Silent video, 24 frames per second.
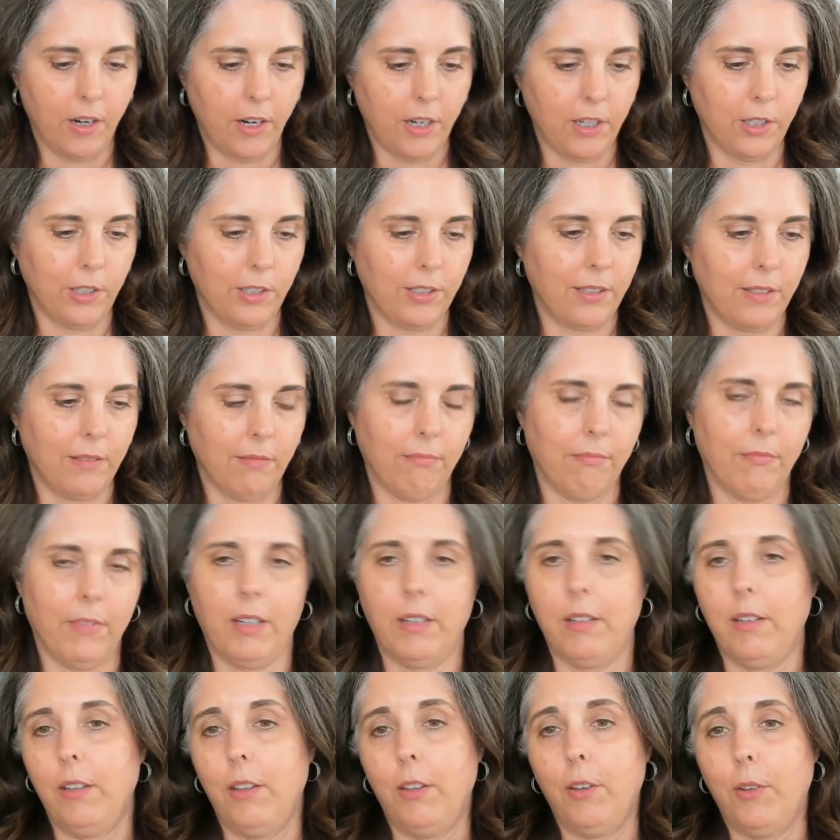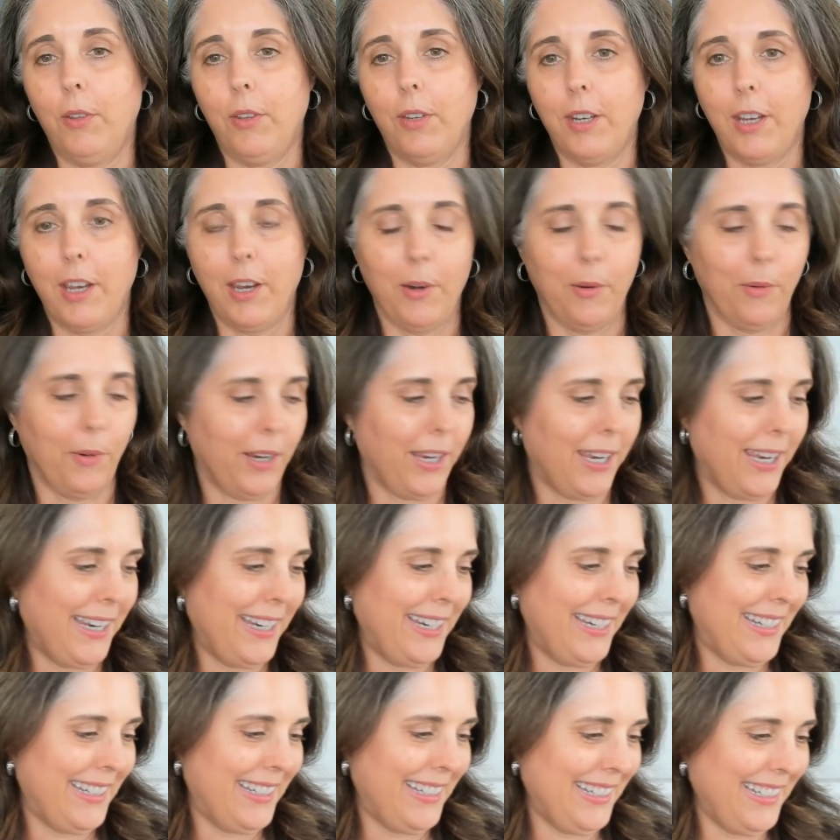I couldn't throw the dye away.
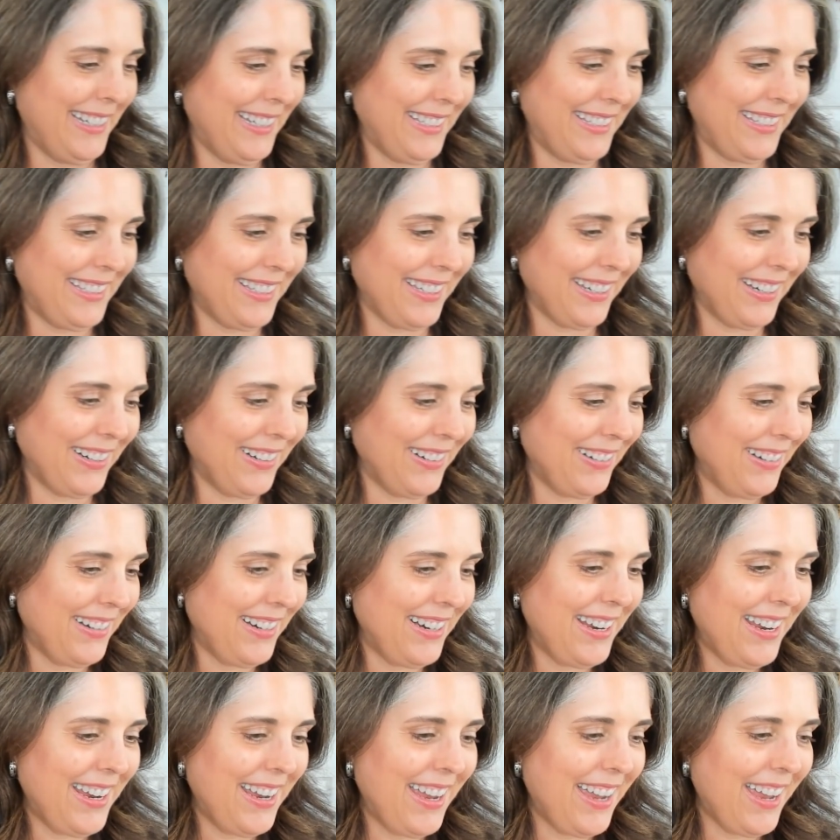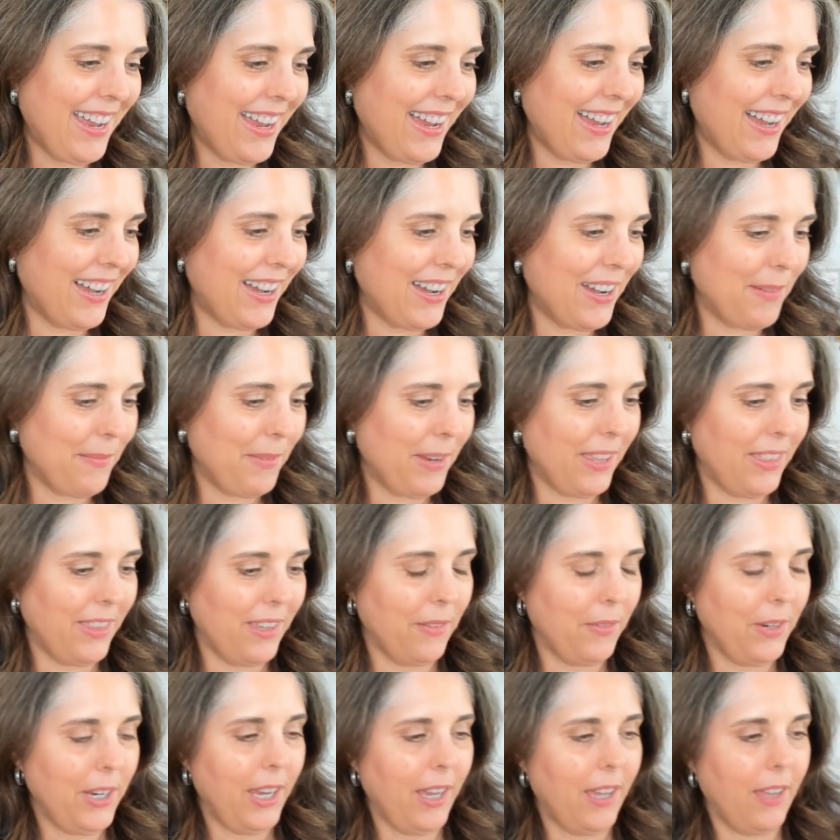So, and then
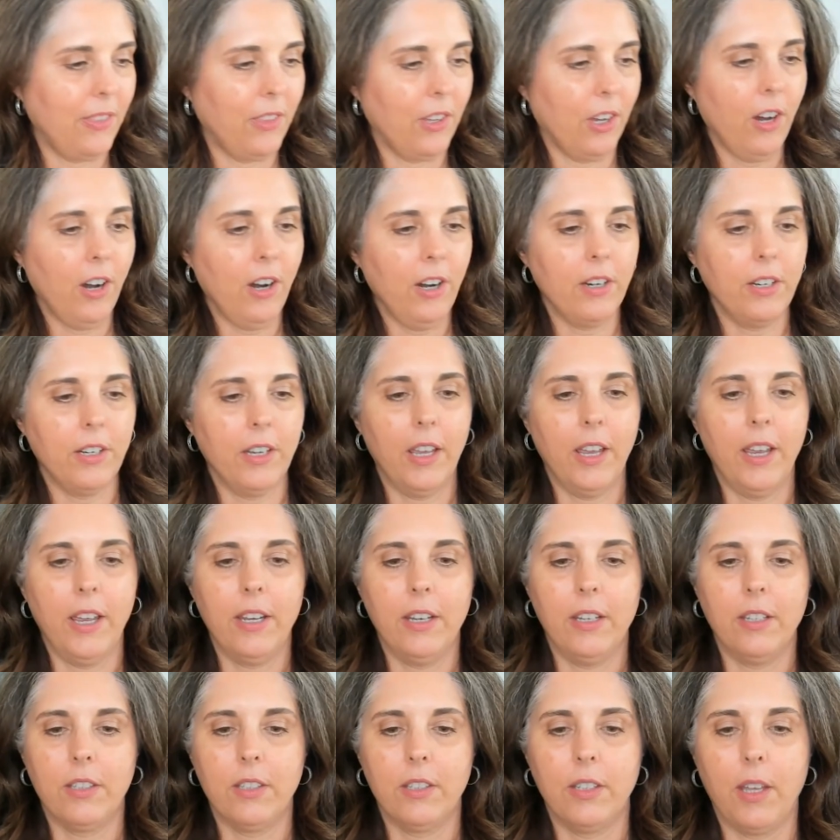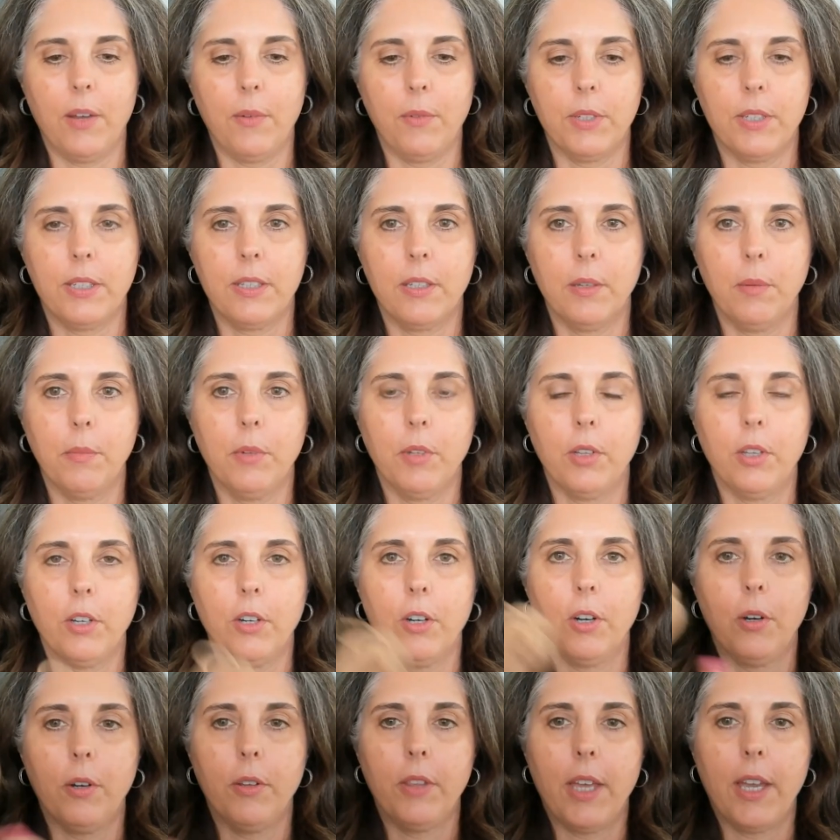we had the heart nut. So that was
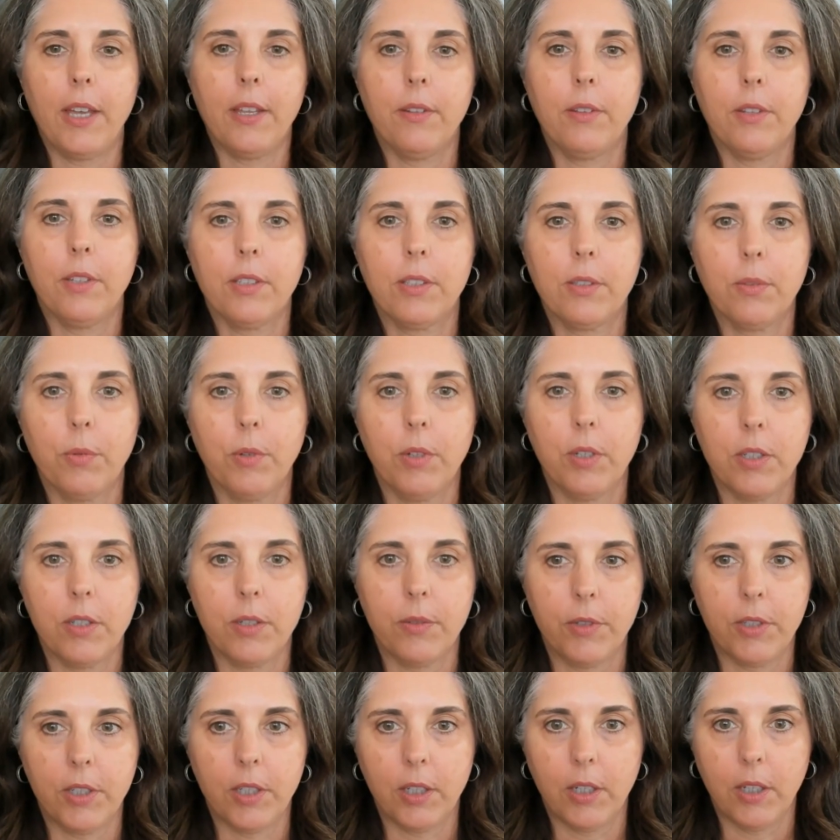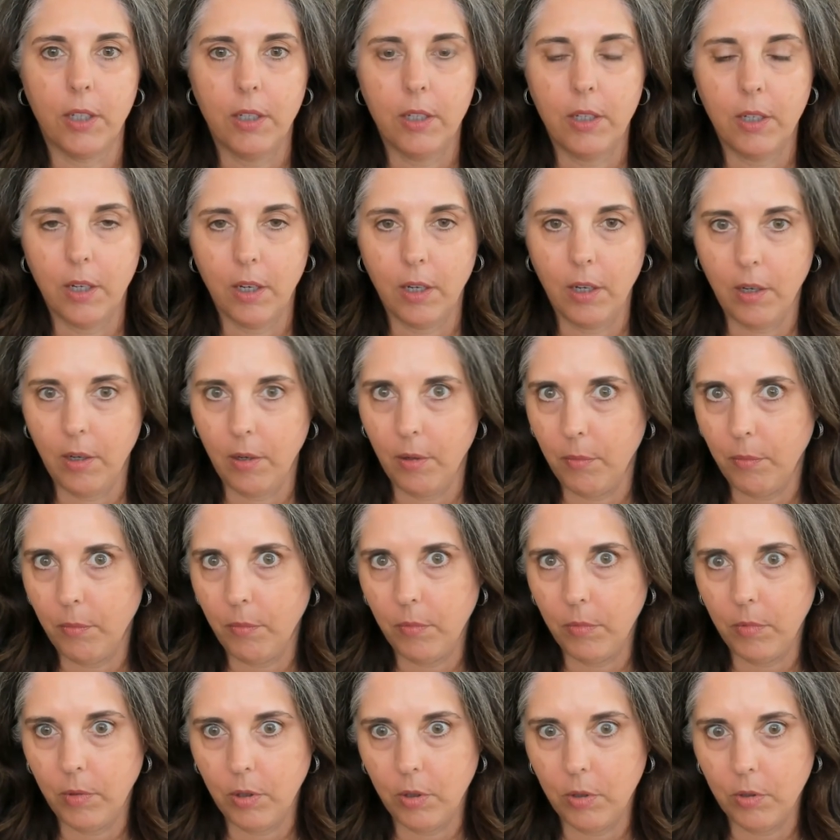similar. This one did
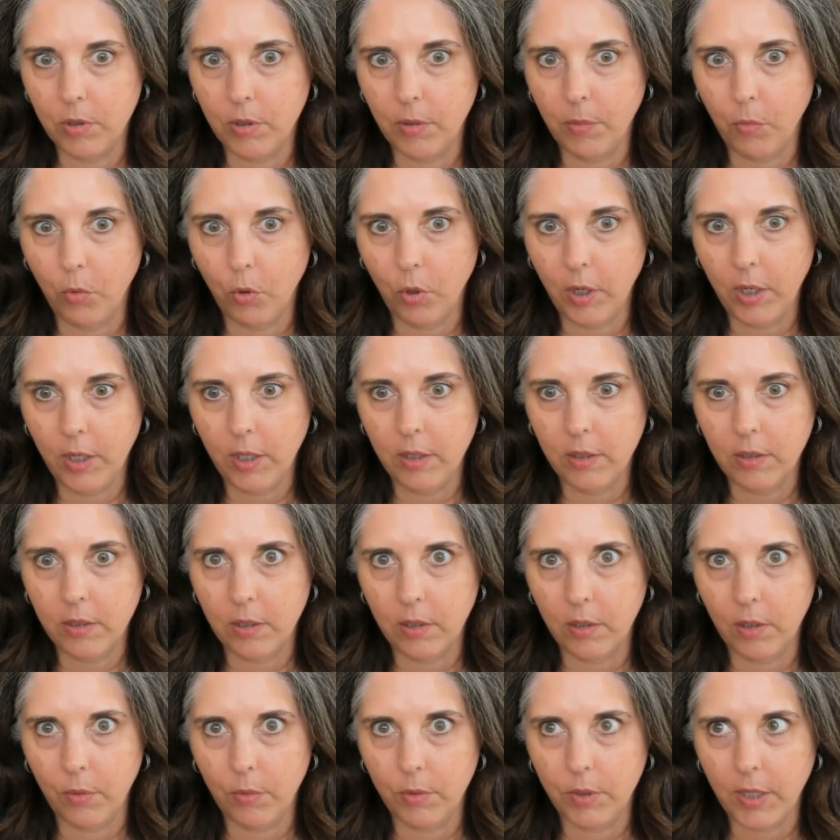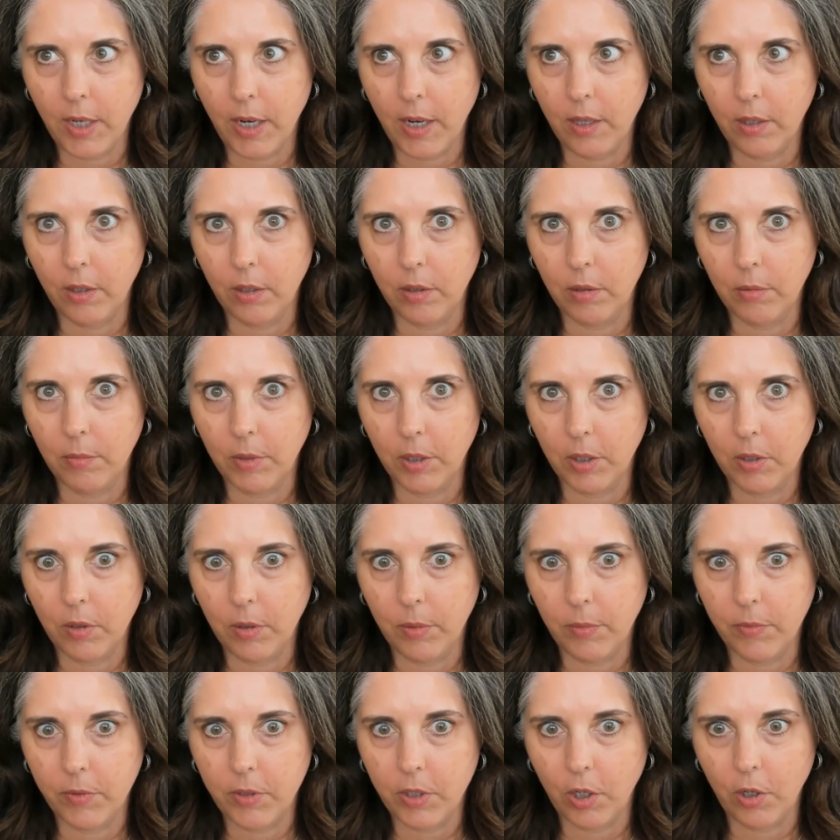use a mordant. So there was alum and
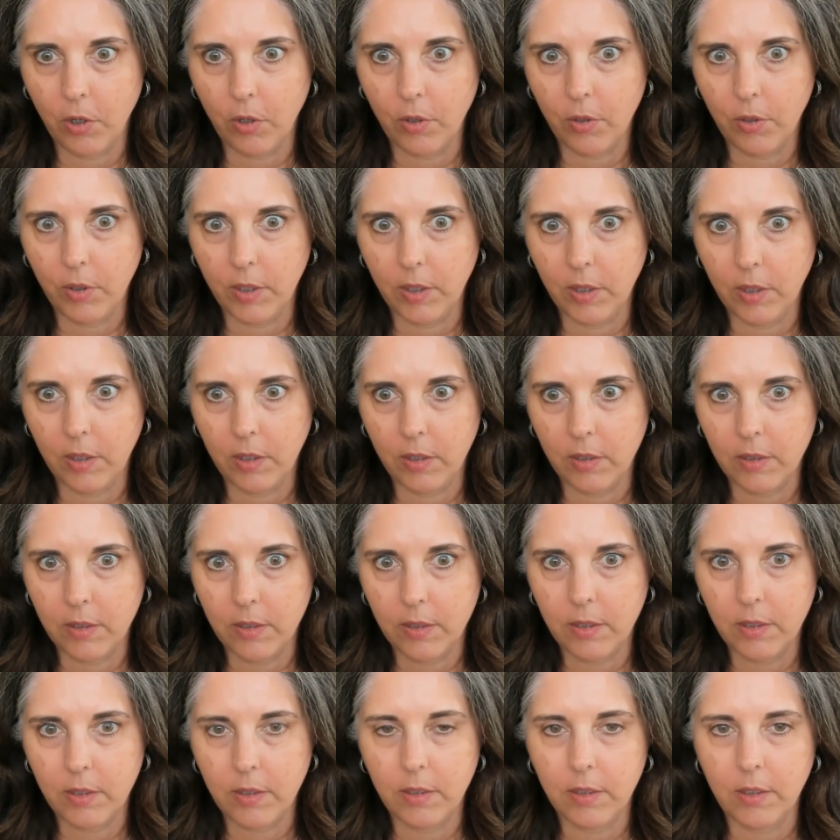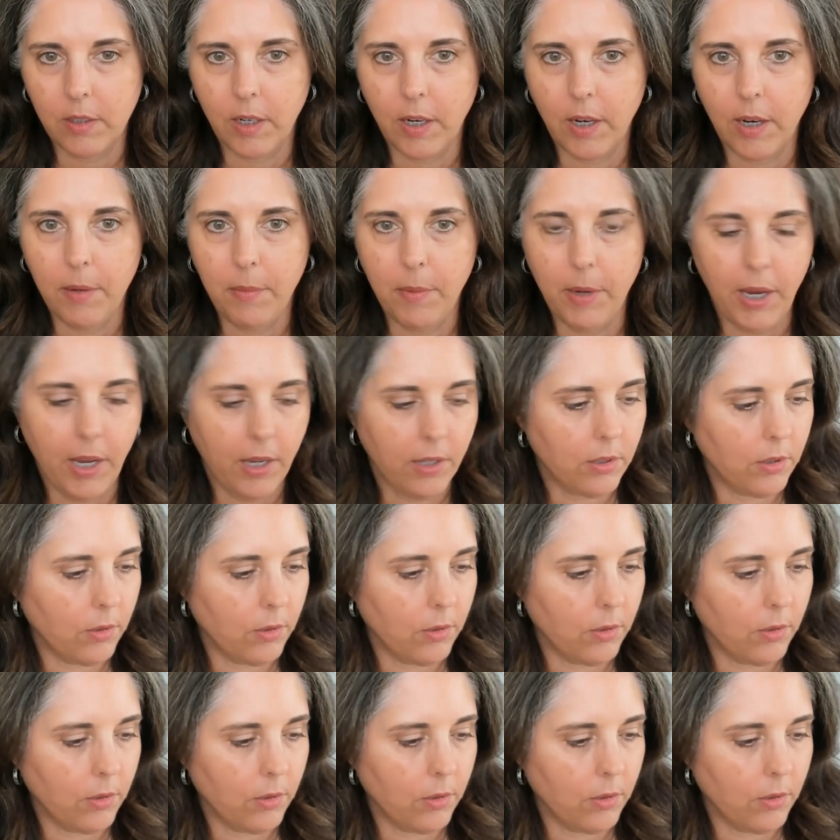cream of tartar in this dye bath.